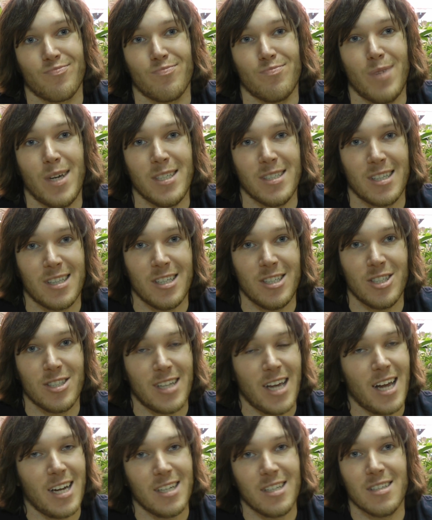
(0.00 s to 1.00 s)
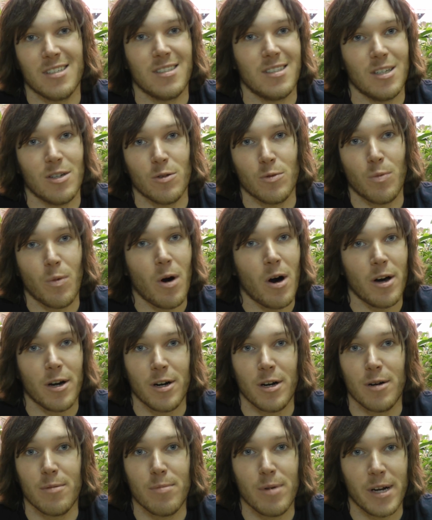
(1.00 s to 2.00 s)
basically just adding distilled
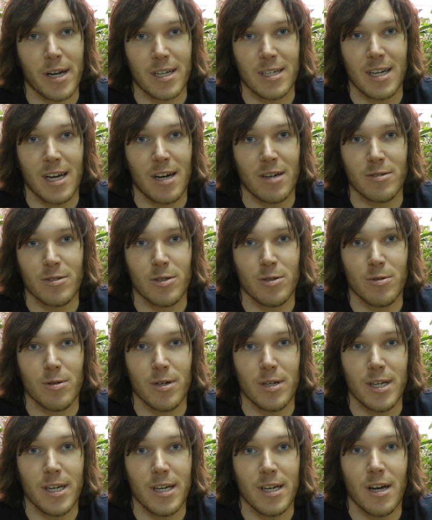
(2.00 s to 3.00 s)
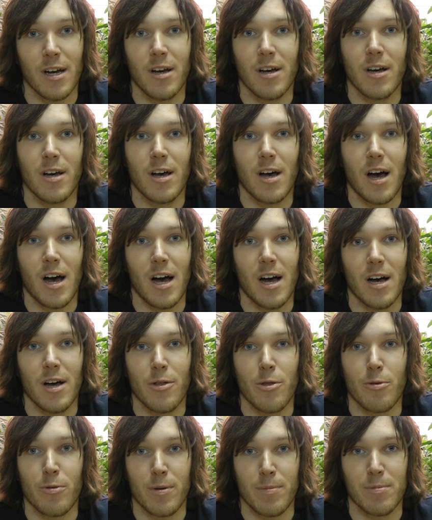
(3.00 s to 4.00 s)
water, bring it down to a
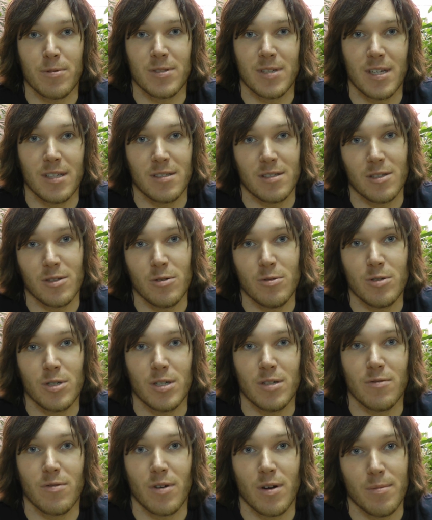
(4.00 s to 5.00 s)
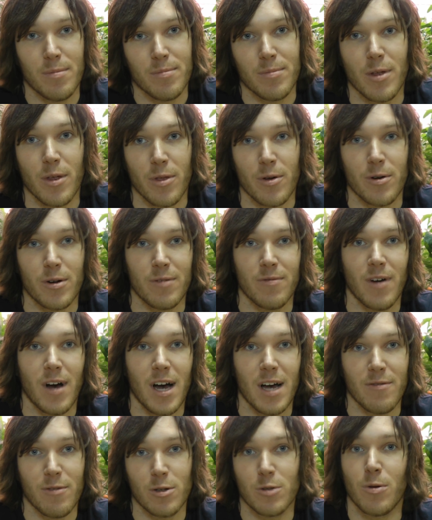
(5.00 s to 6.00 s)
3% solution from the
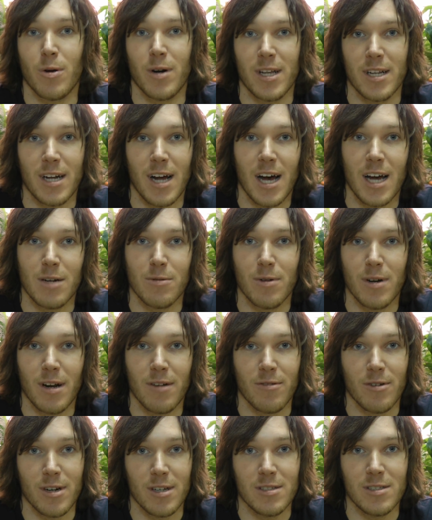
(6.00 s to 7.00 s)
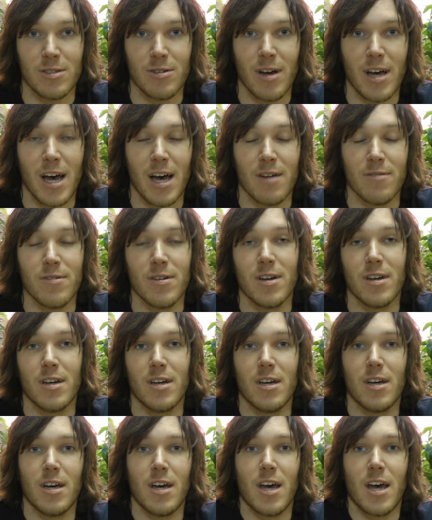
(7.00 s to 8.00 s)
35 or 29, whatever it is you have.
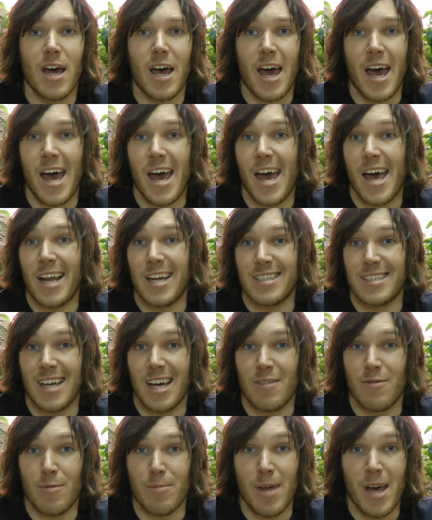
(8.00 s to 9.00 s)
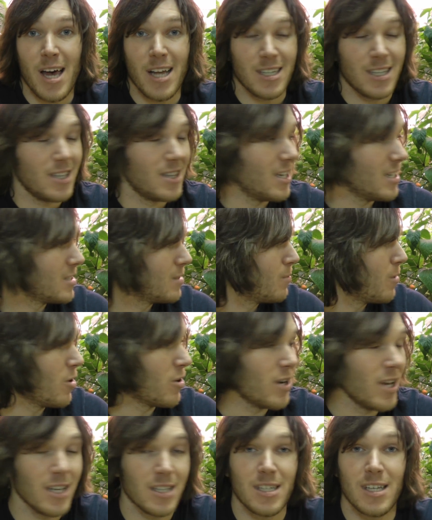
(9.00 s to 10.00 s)
And aside from that, that's
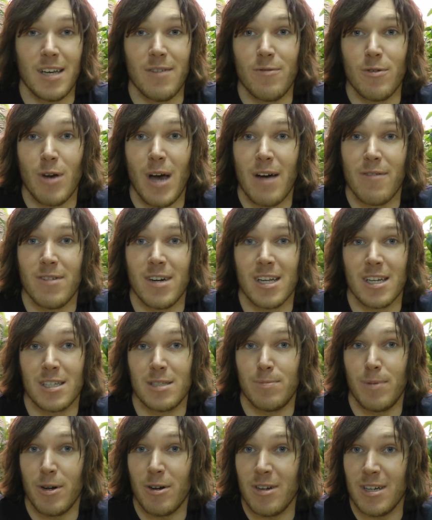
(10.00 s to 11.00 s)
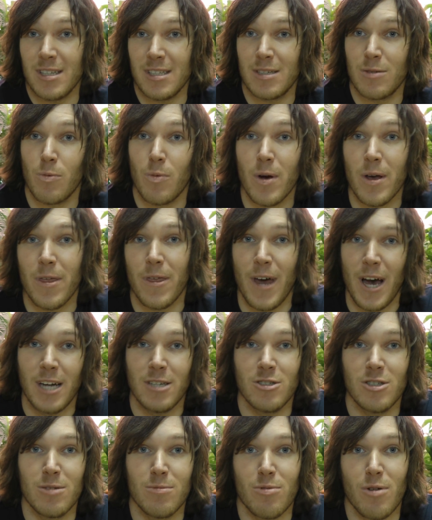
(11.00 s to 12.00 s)
about it. If you have any experience with
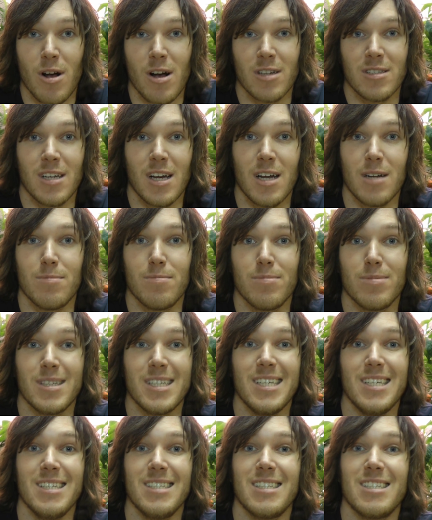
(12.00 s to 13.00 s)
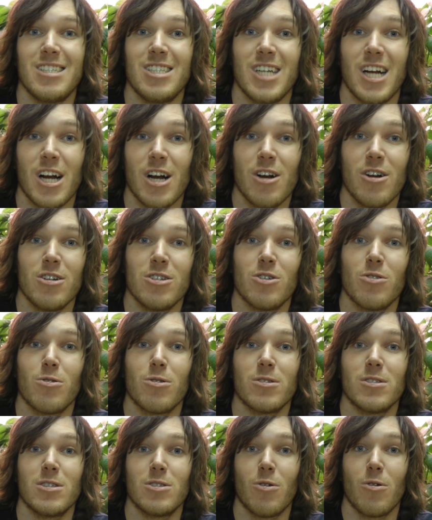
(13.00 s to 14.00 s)
hydrogen peroxide, please share your
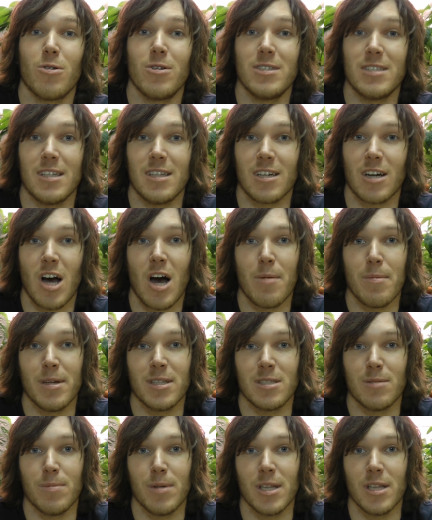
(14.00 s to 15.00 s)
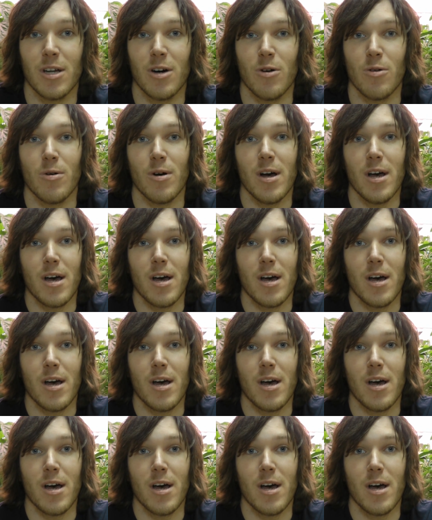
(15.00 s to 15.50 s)
stories in the comments below.